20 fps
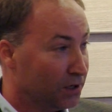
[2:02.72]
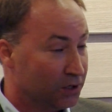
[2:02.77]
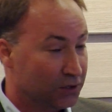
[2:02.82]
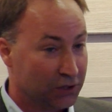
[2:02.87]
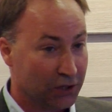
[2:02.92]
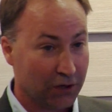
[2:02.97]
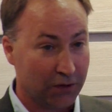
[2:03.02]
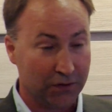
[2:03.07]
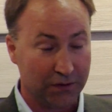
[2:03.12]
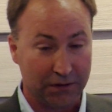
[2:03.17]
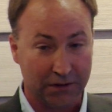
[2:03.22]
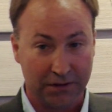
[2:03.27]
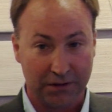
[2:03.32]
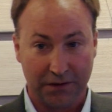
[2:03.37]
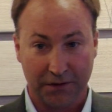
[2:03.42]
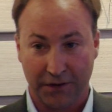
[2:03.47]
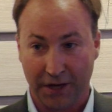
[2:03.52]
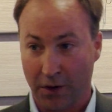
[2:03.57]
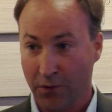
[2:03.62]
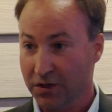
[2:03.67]
So
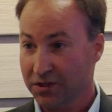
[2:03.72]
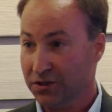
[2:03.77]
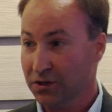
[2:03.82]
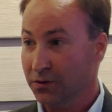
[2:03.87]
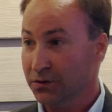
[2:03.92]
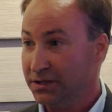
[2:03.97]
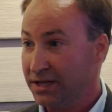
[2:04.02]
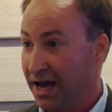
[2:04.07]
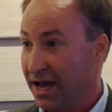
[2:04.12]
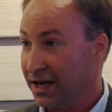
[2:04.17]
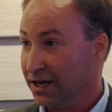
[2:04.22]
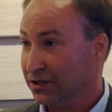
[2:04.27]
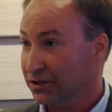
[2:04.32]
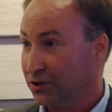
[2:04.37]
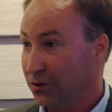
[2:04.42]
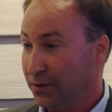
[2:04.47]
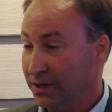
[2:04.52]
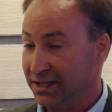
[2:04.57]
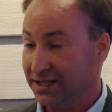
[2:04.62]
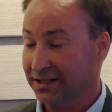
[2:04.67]
there was no data,
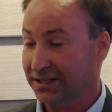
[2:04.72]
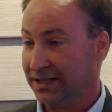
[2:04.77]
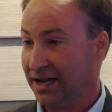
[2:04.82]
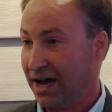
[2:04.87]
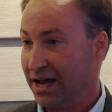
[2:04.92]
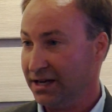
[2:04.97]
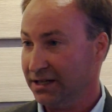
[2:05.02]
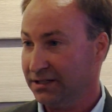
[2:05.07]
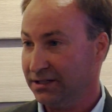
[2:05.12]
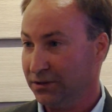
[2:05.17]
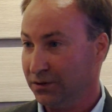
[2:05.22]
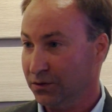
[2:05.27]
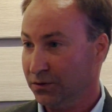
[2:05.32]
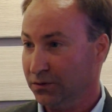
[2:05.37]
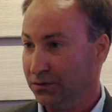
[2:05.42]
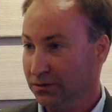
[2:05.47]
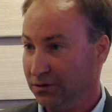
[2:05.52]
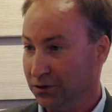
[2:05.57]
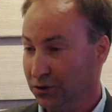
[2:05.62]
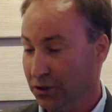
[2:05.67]
so we decided
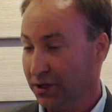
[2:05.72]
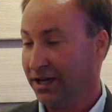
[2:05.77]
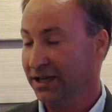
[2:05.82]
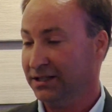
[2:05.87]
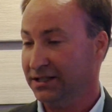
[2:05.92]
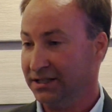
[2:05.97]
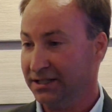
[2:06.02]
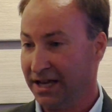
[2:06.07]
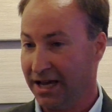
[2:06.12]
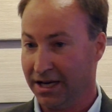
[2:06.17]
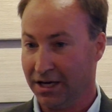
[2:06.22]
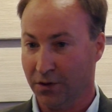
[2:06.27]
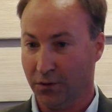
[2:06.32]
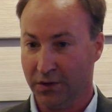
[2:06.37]
to look at the data,